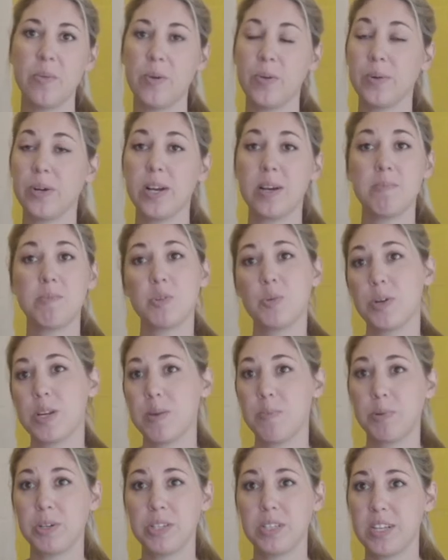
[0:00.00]
We were up
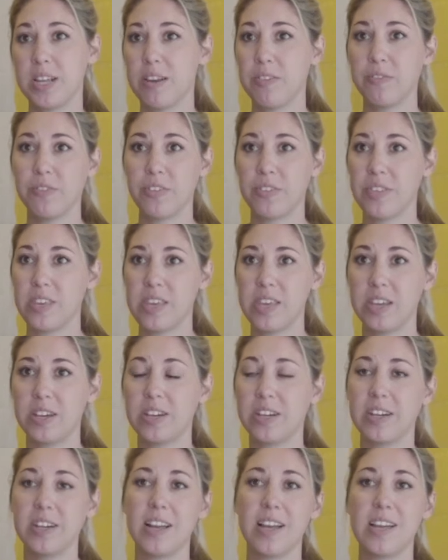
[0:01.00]
twenty percent for the
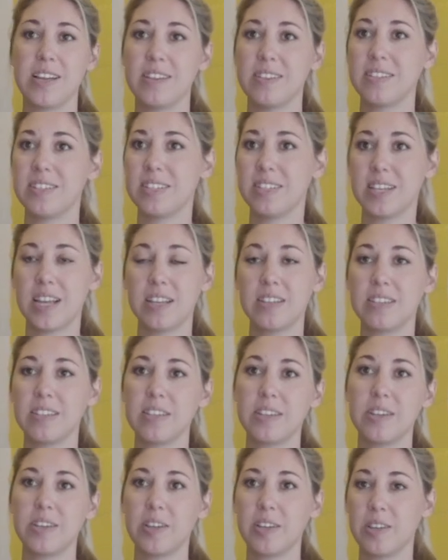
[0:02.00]
year and set
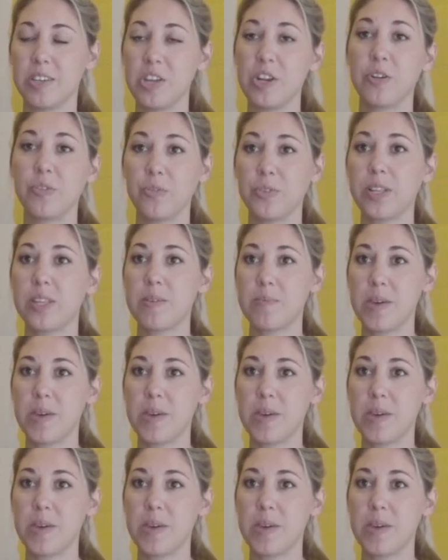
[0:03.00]
to, you know, really